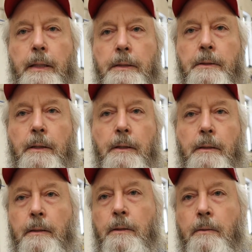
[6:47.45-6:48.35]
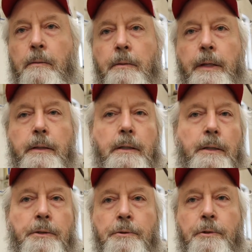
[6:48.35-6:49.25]
It's a little thing. It's
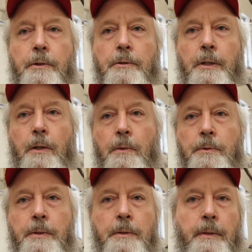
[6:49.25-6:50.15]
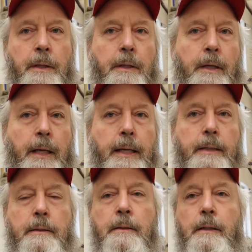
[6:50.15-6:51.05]
got two screws that holds it in the
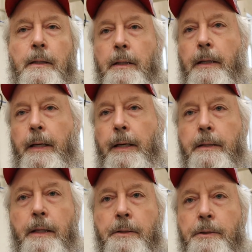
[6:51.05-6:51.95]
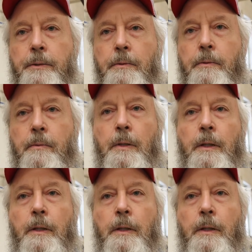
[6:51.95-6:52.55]
case, and it's got two